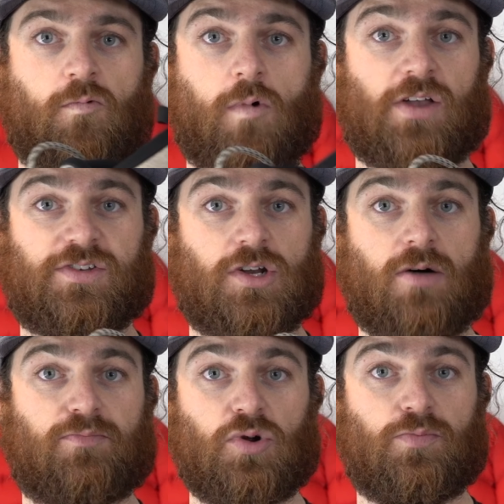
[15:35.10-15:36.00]

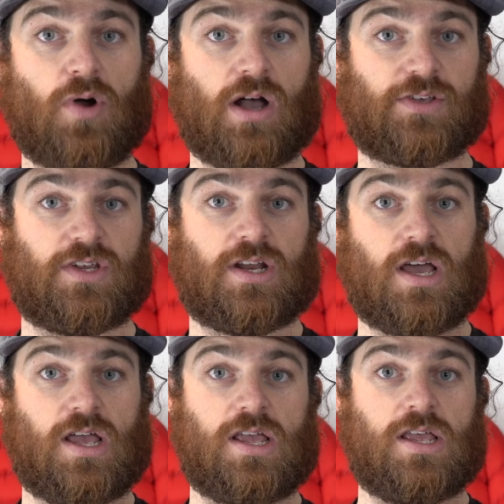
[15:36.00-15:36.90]
Rossignol boot box, and
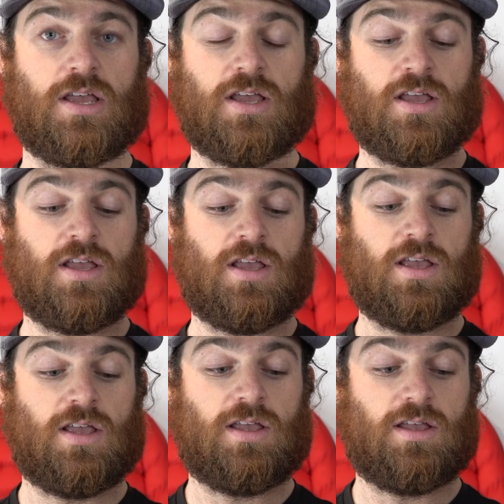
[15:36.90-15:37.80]

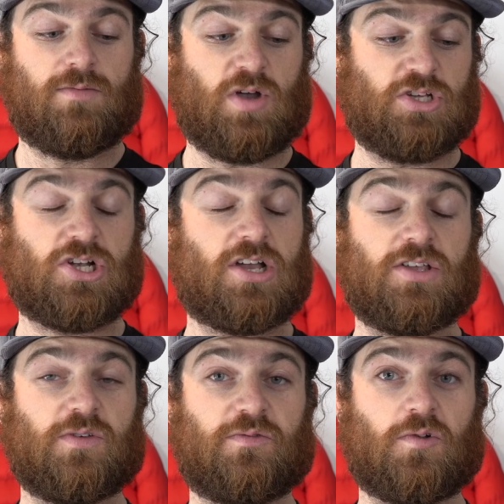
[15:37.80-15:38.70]
my jaw
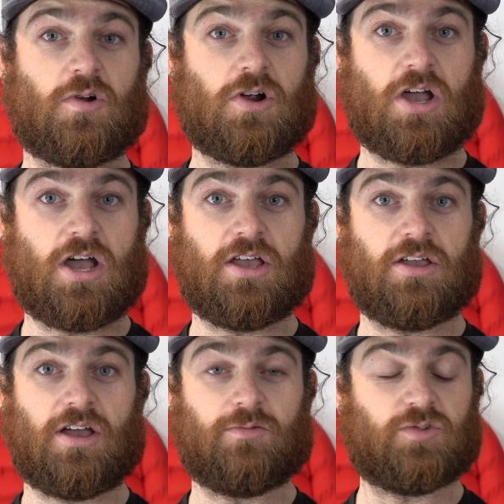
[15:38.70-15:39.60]
hit the floor.
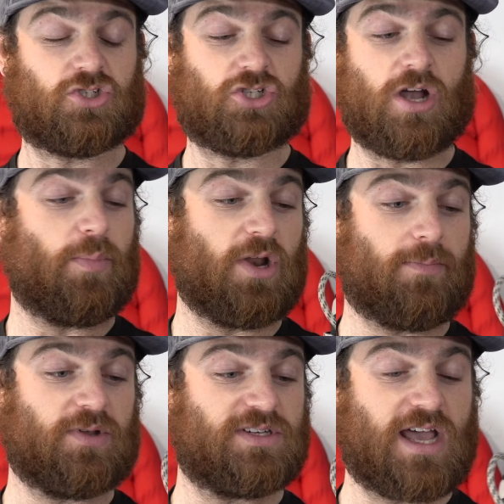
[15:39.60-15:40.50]
I was jumping
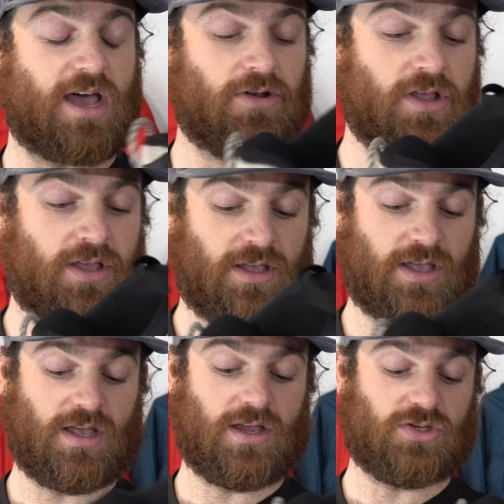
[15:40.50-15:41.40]
up and down
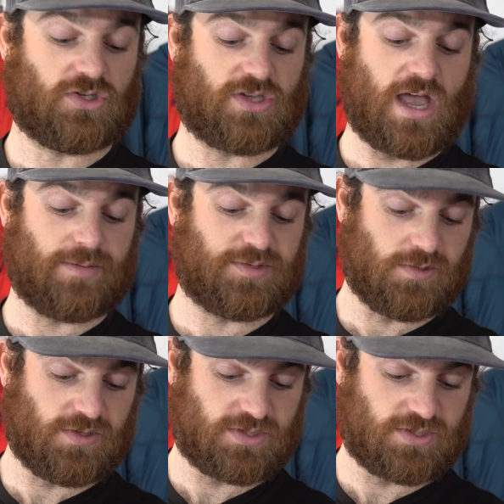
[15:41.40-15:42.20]
and just absolutely